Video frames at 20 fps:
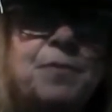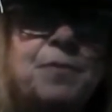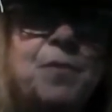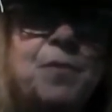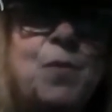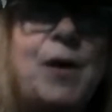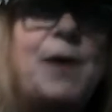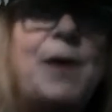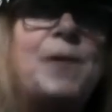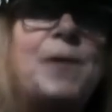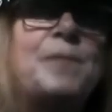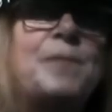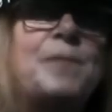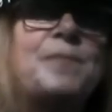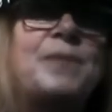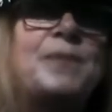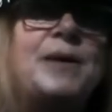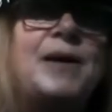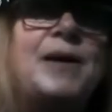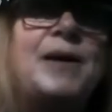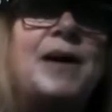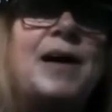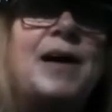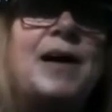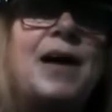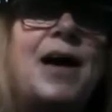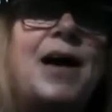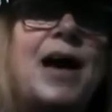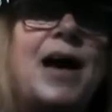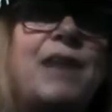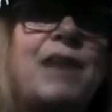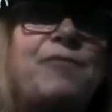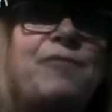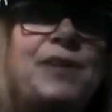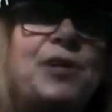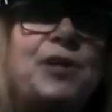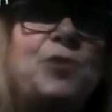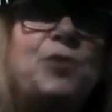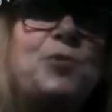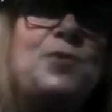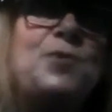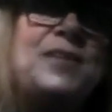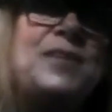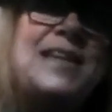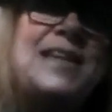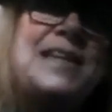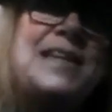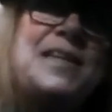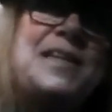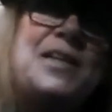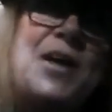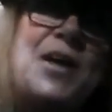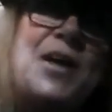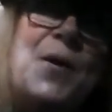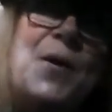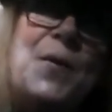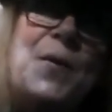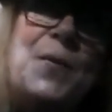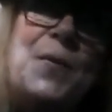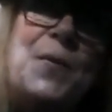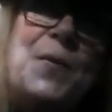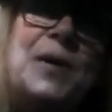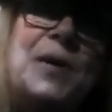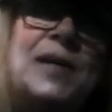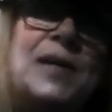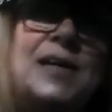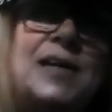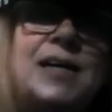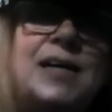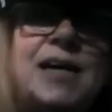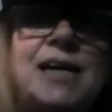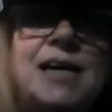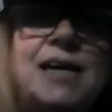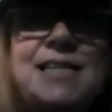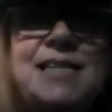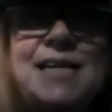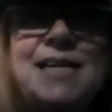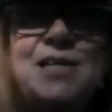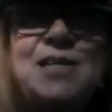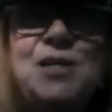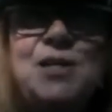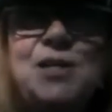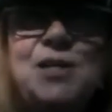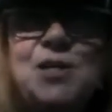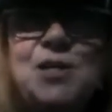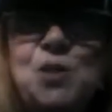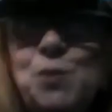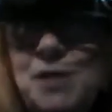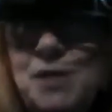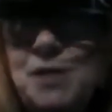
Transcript: Well, I think you're all set to go, I said to an